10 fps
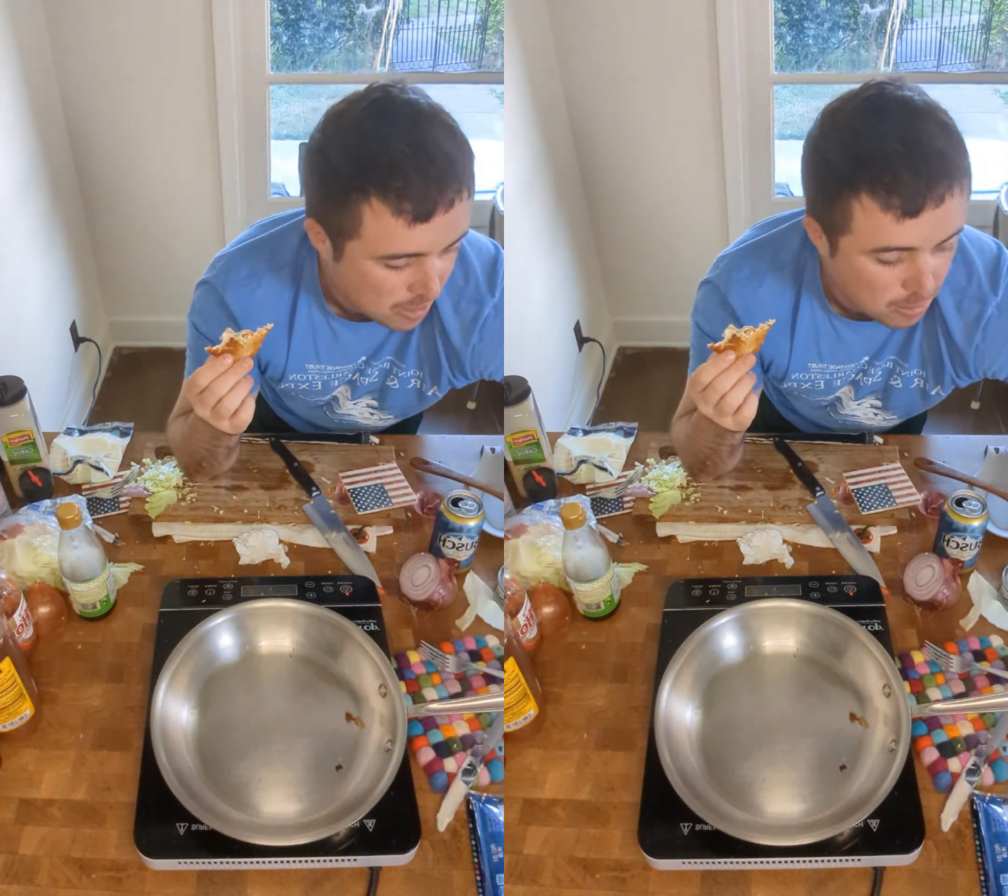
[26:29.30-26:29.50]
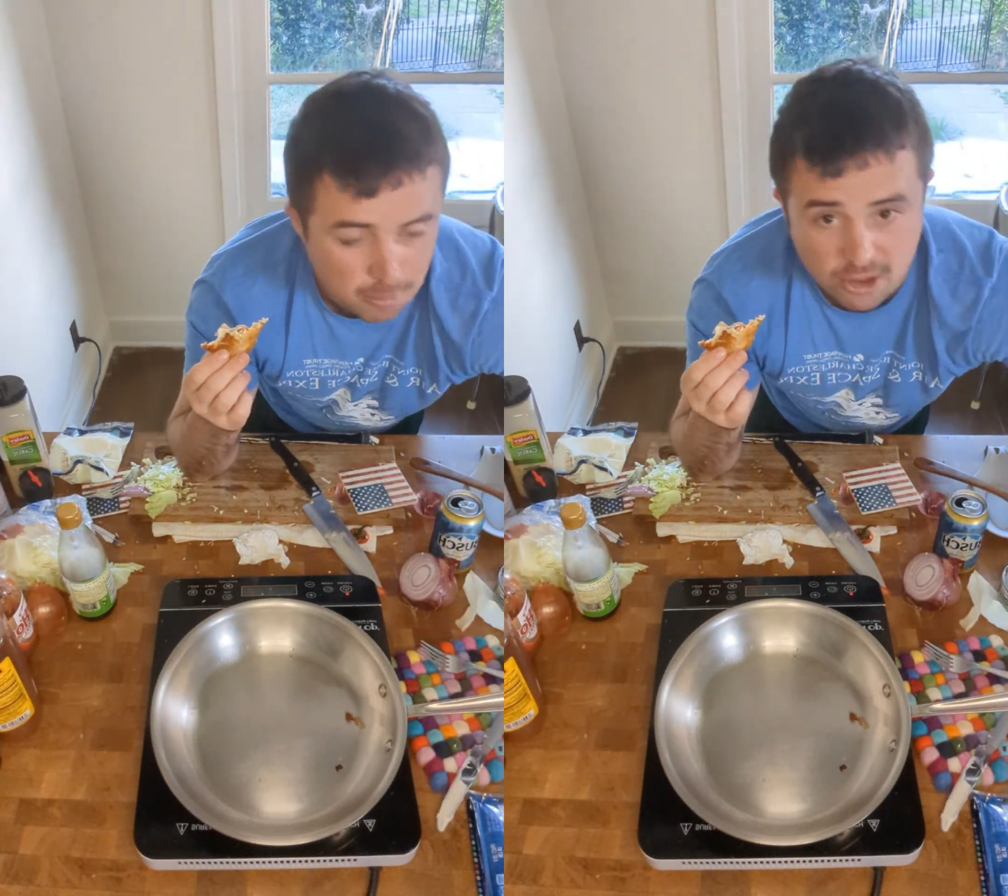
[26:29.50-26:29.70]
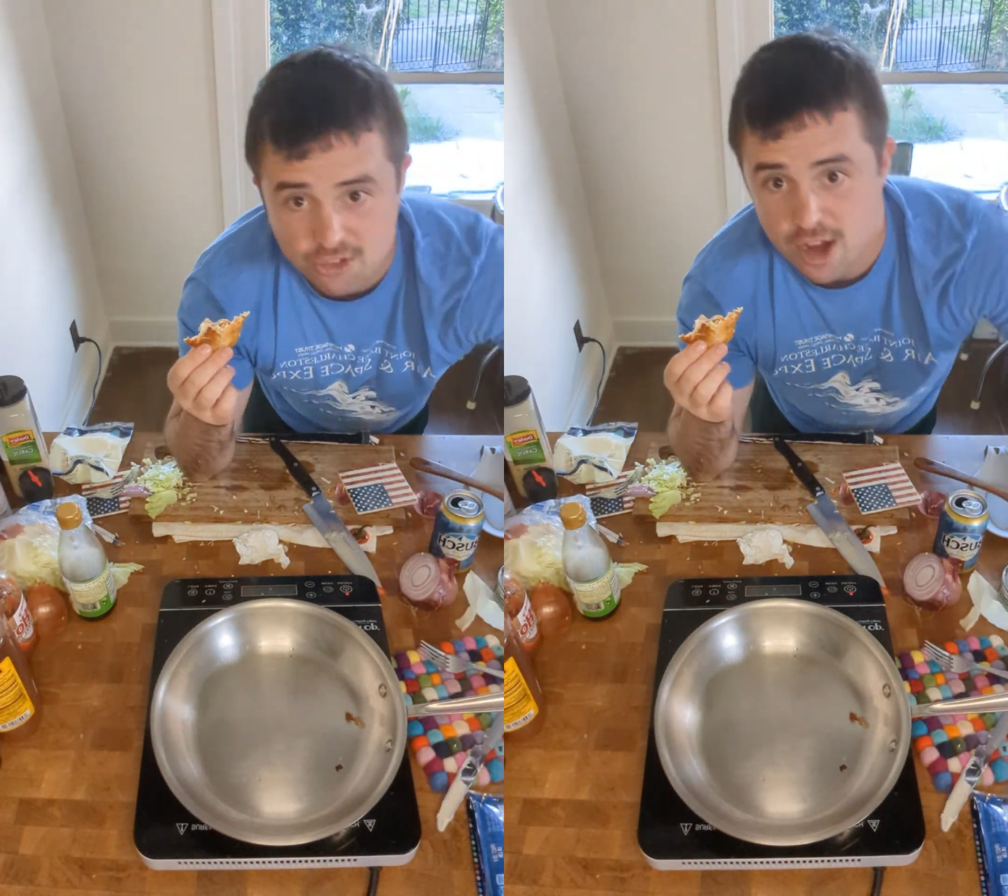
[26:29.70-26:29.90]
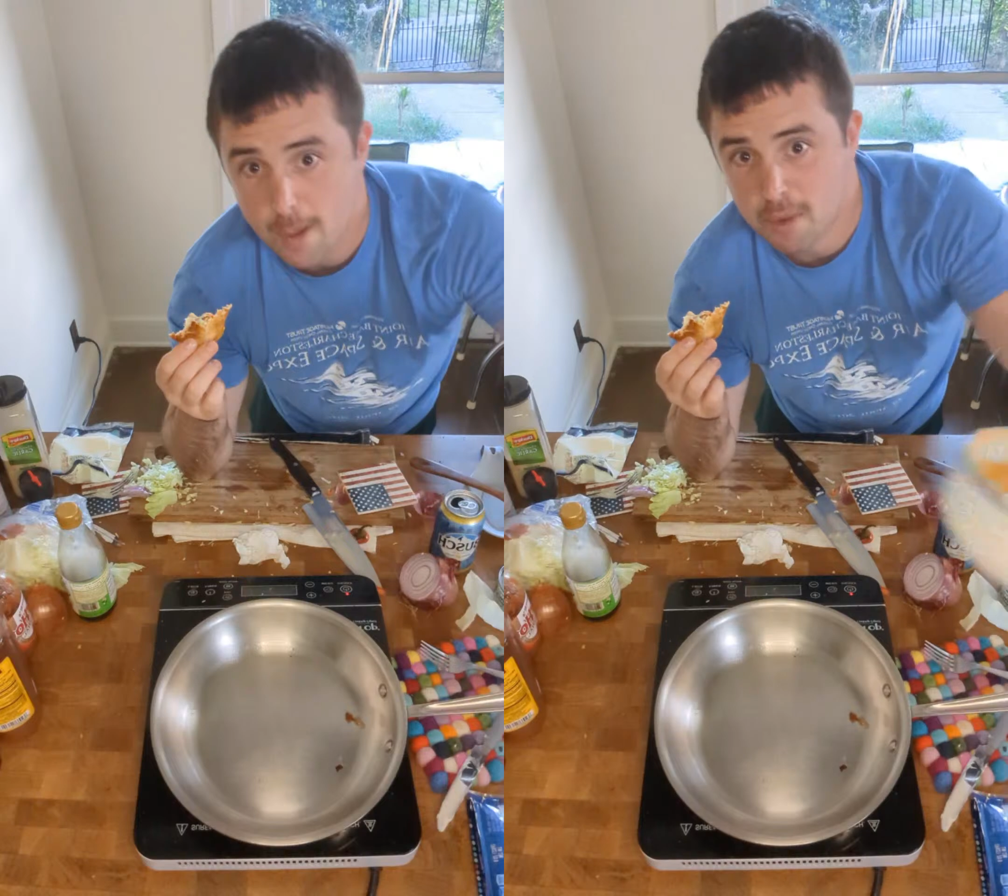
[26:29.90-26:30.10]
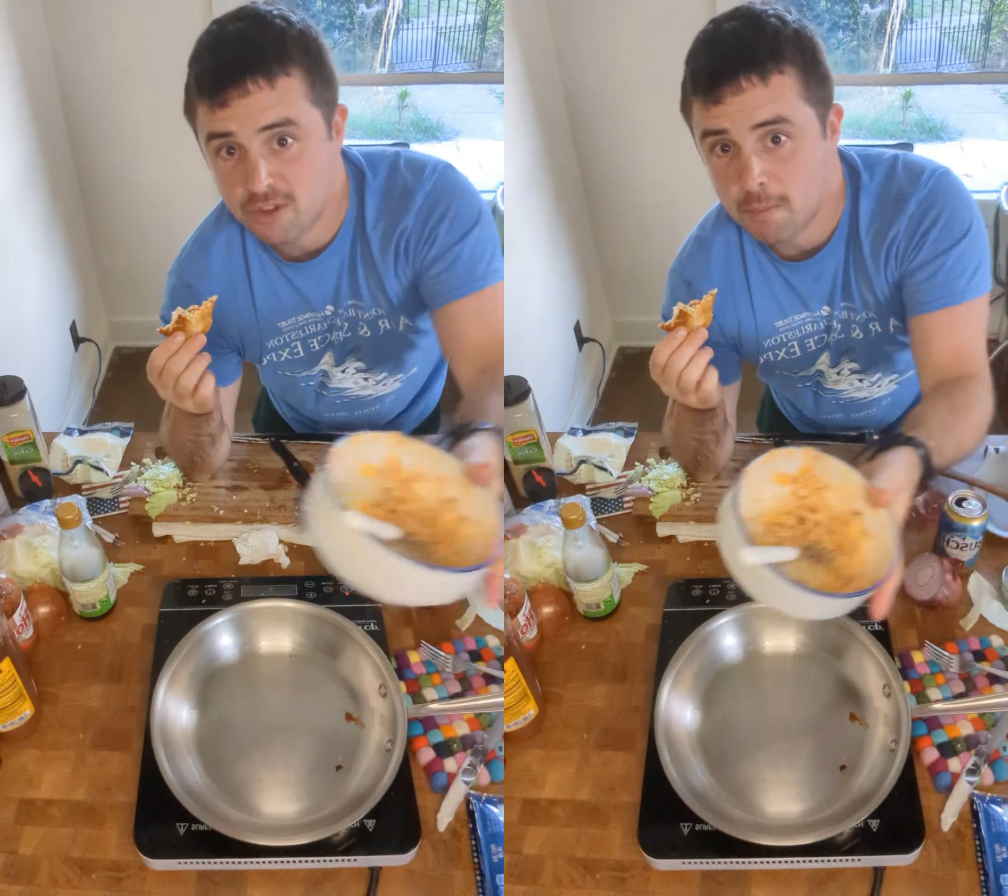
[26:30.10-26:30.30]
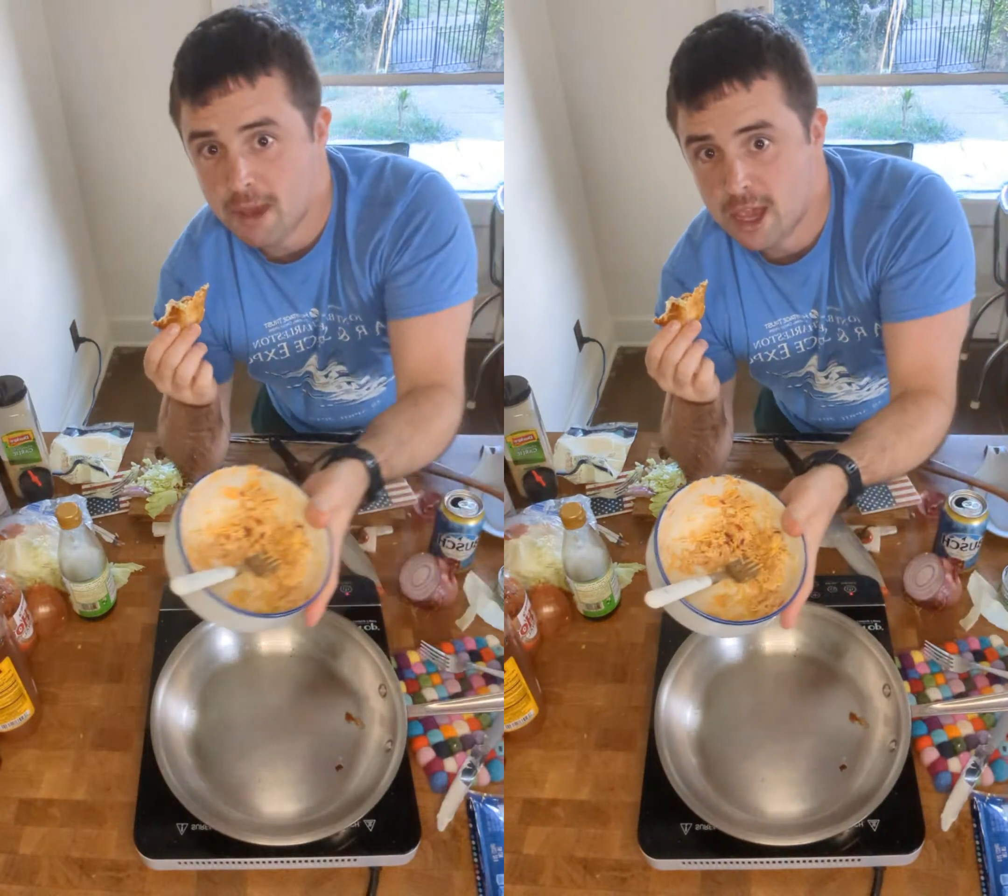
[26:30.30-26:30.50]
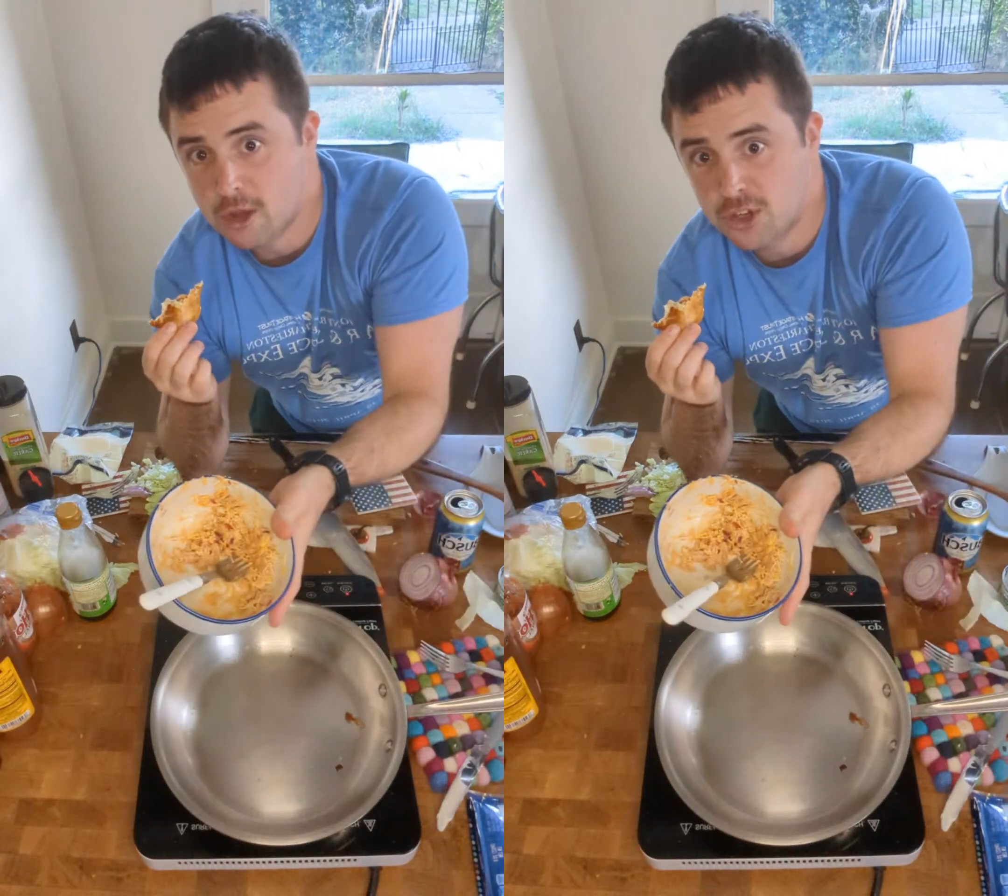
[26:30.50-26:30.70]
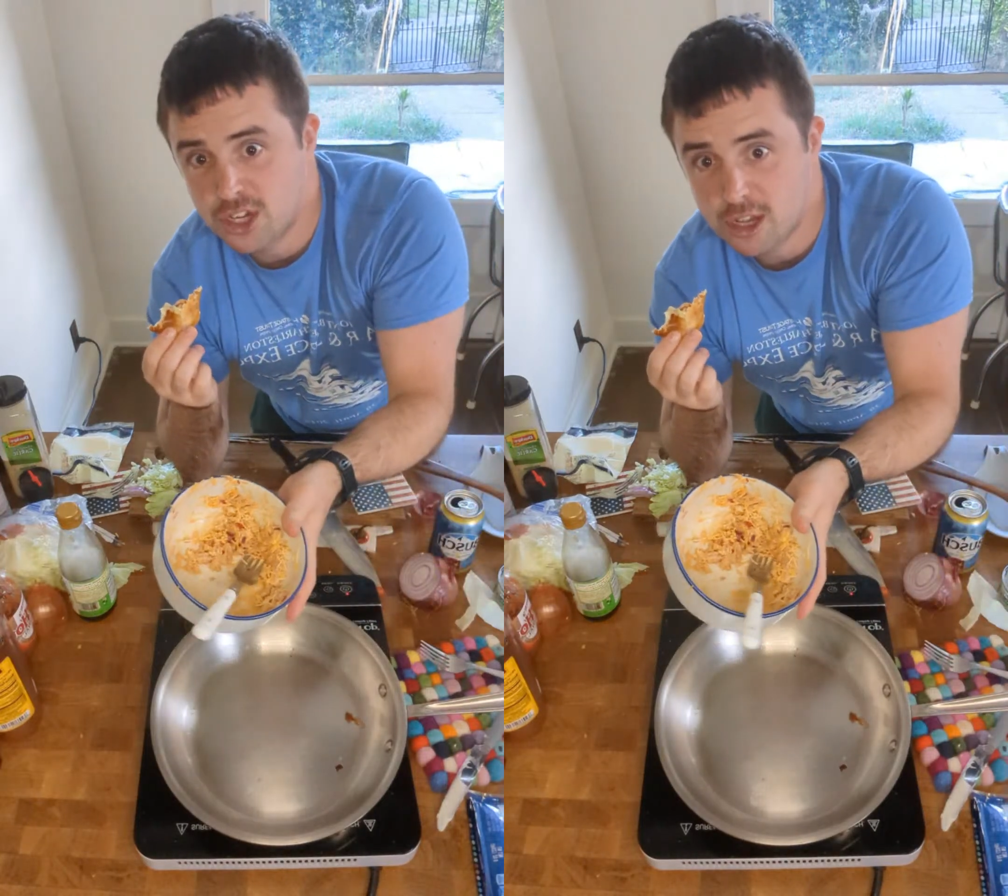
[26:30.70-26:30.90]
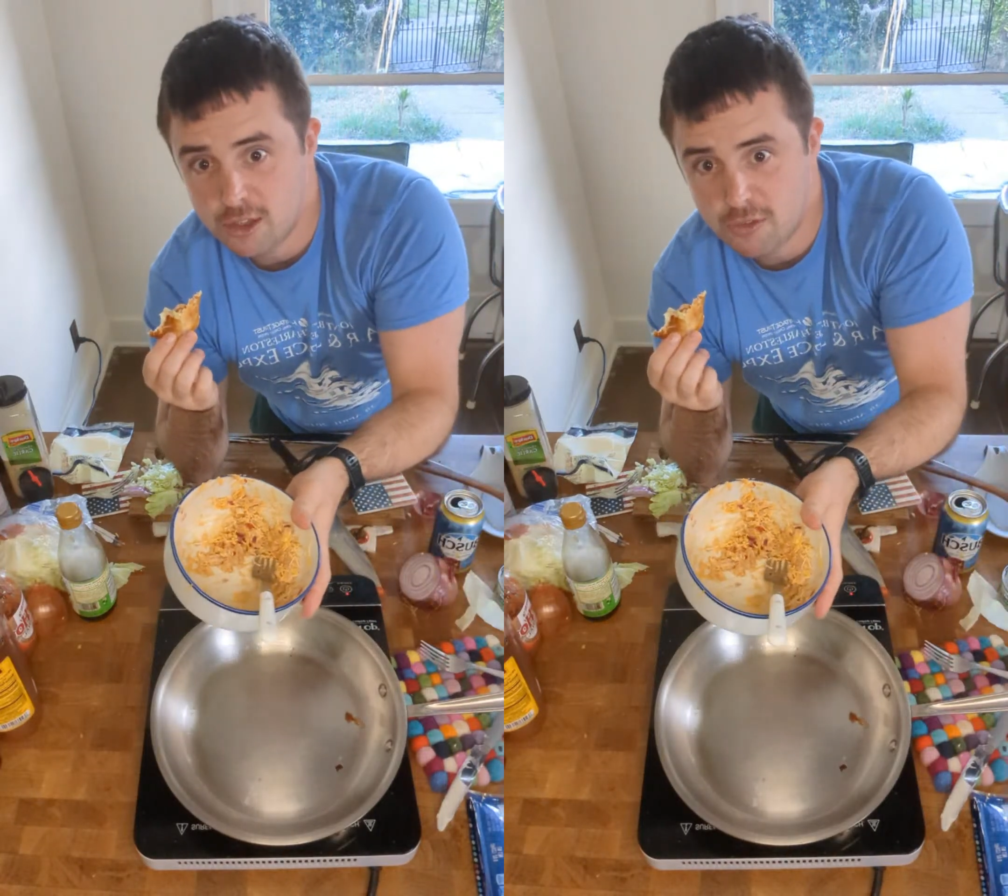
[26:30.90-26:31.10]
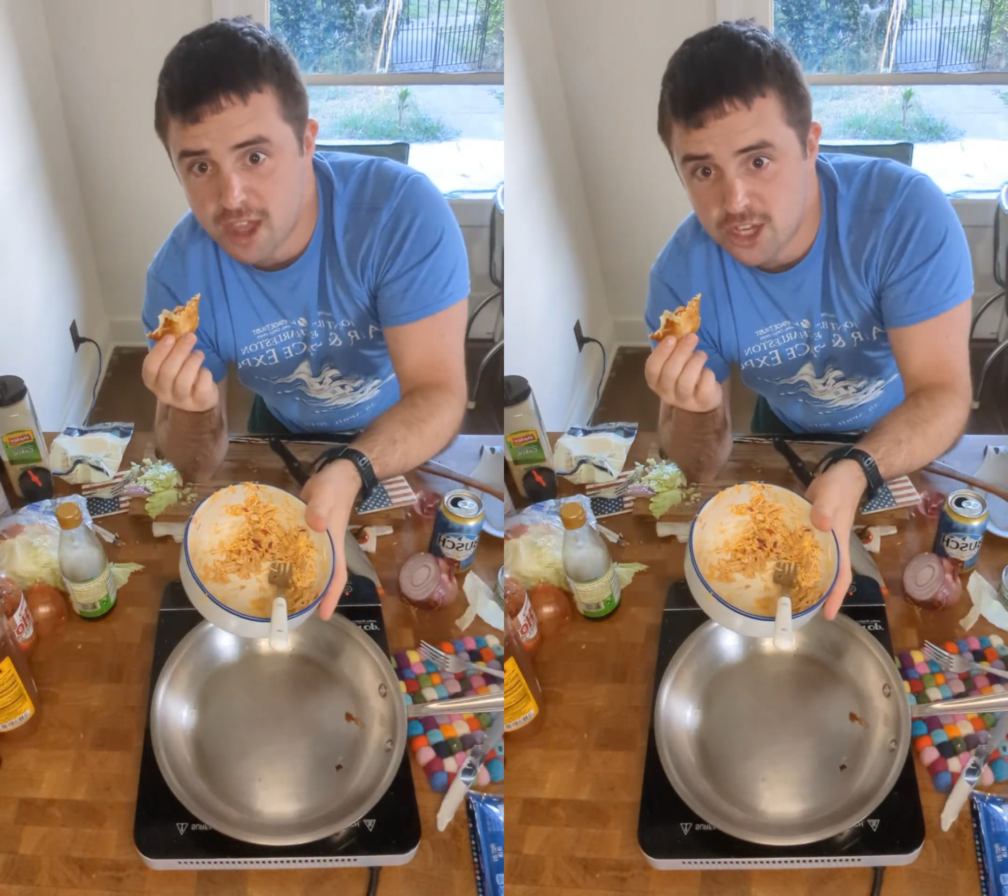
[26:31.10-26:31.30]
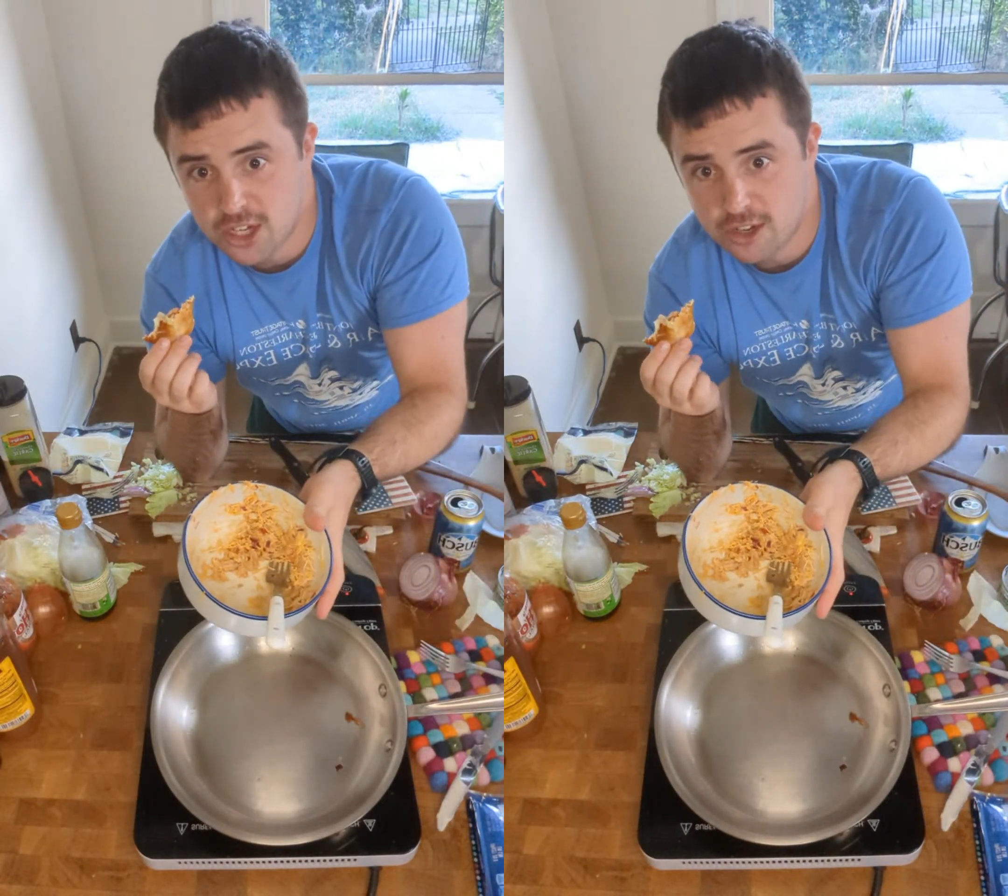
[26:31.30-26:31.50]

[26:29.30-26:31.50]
mixed it up with some mayo cheese, veggies,